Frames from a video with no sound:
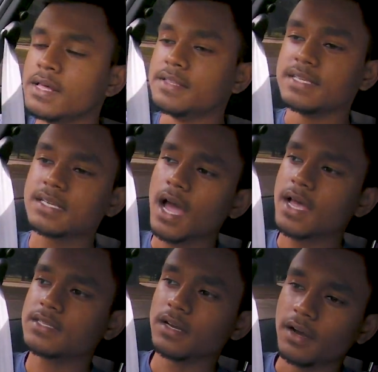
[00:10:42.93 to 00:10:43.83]
This car
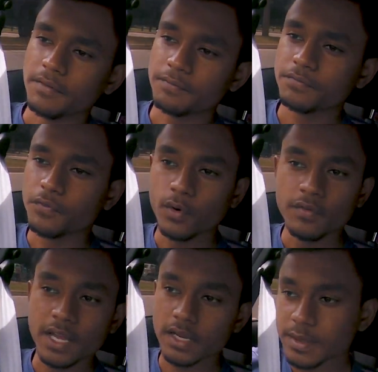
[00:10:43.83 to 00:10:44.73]
has a full
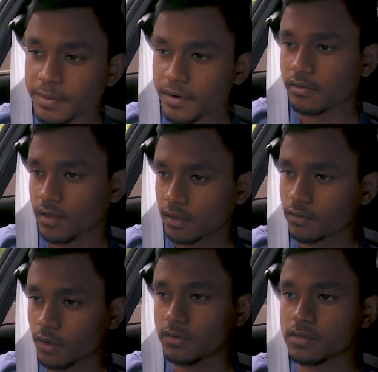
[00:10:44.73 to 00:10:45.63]
Vickers DP Racing
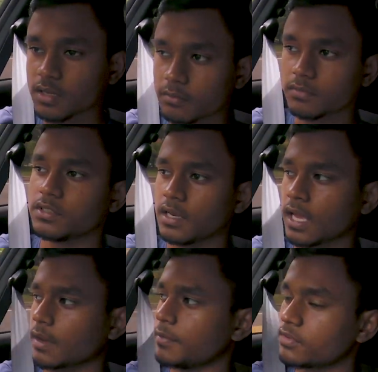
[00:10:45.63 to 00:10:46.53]
exhaust system,
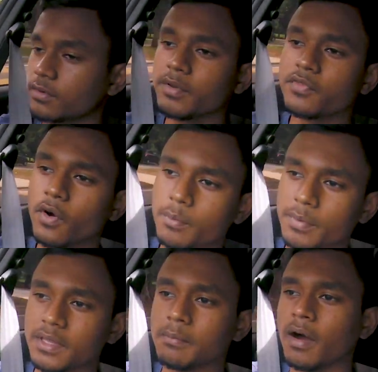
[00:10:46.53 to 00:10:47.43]
like I mentioned before,
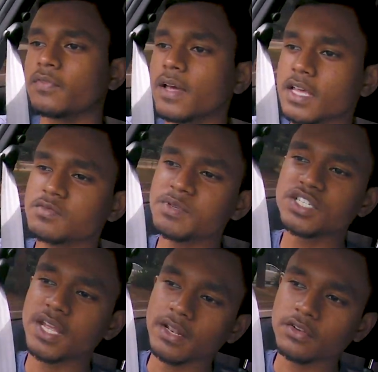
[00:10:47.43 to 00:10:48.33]
but the muffler has been
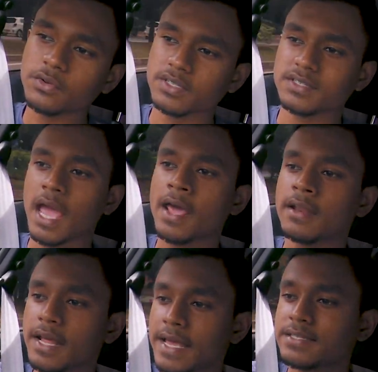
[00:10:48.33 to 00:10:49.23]
changed to a
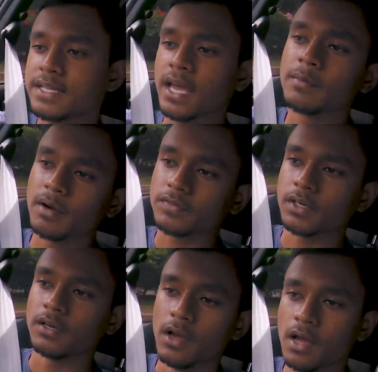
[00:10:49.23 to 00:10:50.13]
standard STI
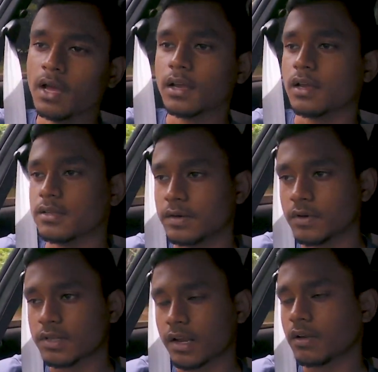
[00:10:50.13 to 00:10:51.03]
muffler because it
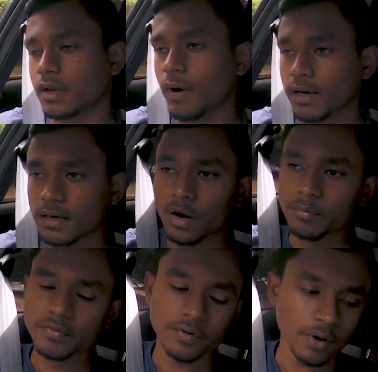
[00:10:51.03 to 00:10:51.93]
was actually quite loud
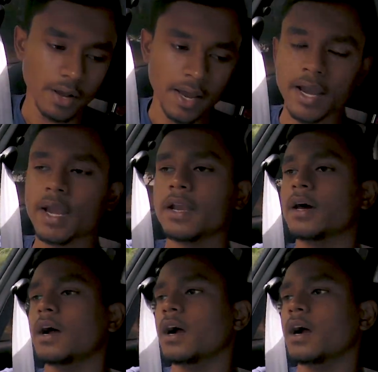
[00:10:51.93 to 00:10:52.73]
before, and